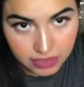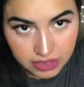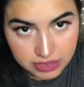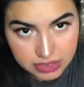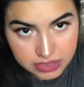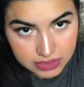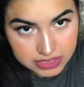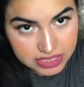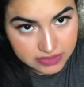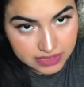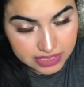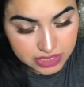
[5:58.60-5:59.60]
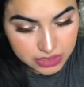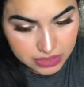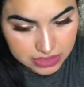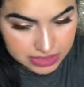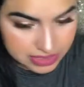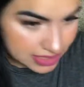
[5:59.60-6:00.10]
So I just feel like during
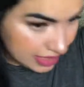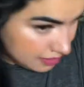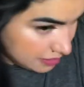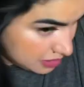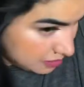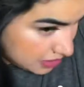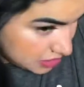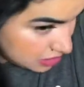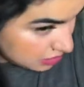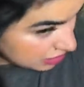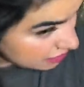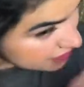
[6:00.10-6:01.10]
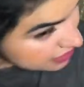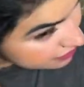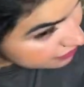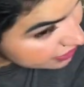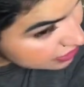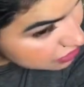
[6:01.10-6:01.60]
this time especially, you have to
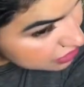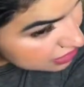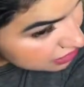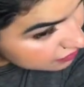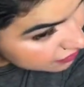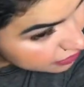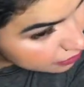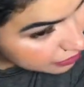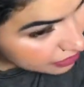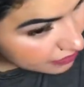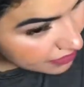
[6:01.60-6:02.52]
feed yourself the word of